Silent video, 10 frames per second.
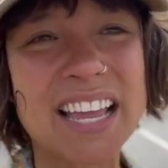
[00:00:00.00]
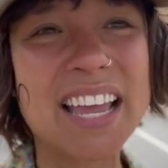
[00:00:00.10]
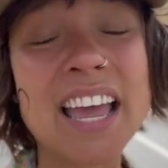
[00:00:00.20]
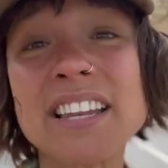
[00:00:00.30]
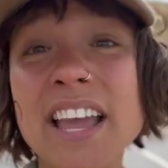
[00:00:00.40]

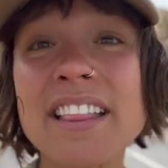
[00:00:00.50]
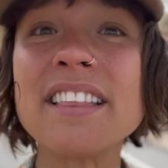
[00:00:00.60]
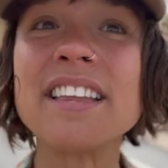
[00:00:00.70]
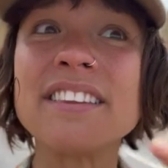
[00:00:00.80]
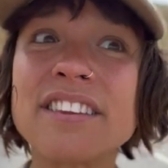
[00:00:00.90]
And, and
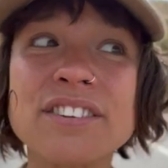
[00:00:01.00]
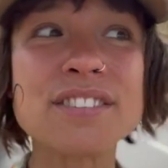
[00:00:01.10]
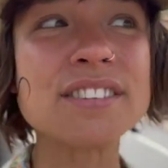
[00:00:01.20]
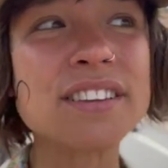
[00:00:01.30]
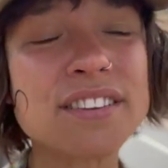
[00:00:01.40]
then
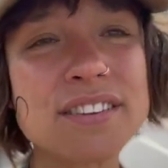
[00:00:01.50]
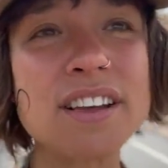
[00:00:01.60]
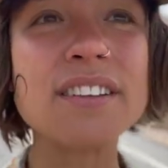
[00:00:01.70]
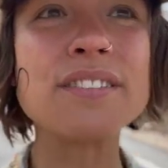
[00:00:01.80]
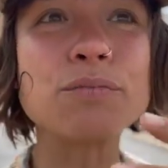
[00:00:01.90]
there's
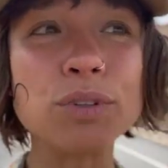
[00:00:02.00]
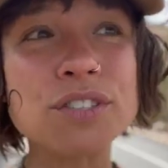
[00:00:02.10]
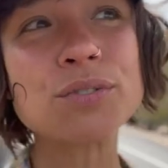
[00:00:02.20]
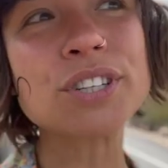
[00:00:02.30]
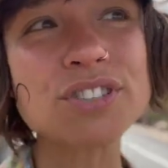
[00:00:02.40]

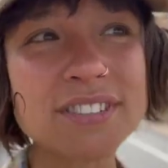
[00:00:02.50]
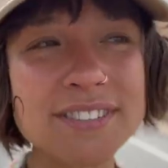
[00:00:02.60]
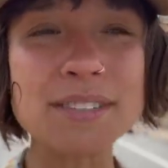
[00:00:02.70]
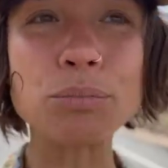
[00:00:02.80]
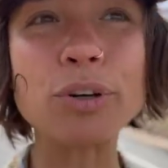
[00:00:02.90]

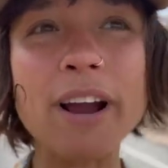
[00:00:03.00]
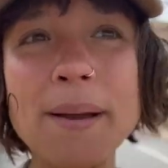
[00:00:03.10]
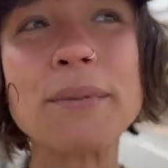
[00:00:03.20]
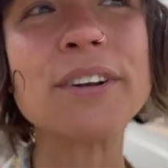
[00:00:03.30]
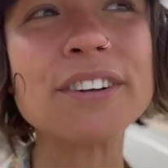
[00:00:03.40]
restrictions and
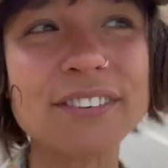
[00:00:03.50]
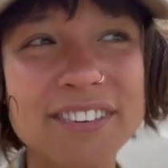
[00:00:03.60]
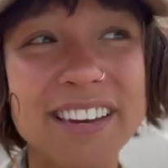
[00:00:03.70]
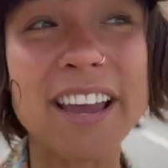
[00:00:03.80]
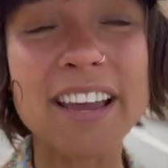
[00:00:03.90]
parameters
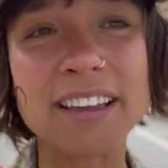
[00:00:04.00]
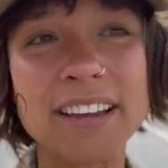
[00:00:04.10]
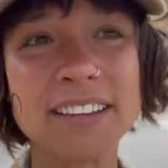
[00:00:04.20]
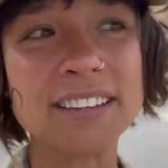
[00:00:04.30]
and I